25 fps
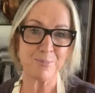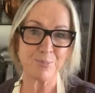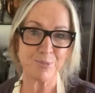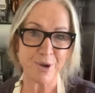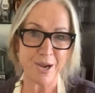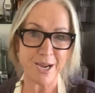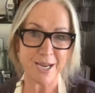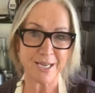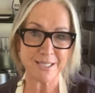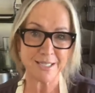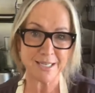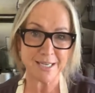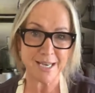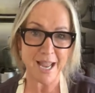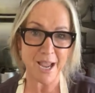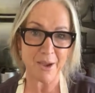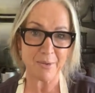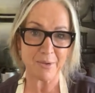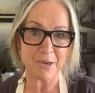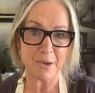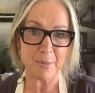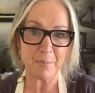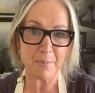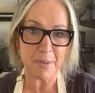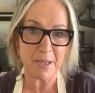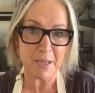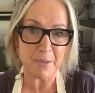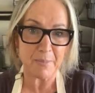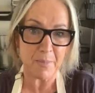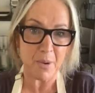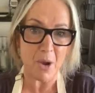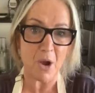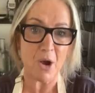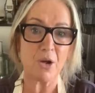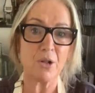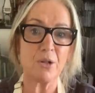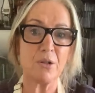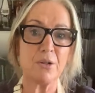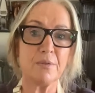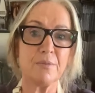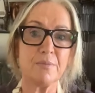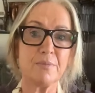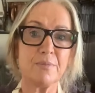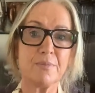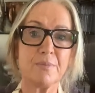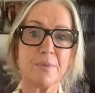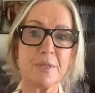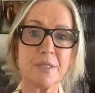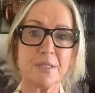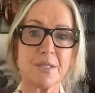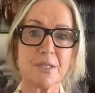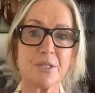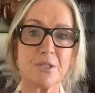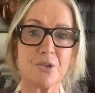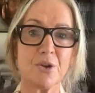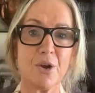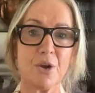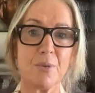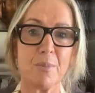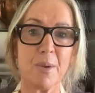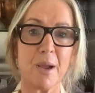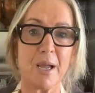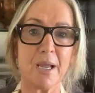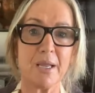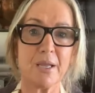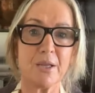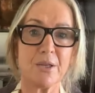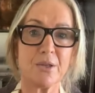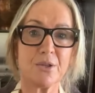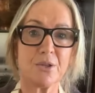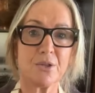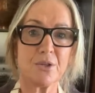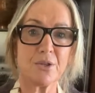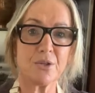bread now in a big bowl. This is not my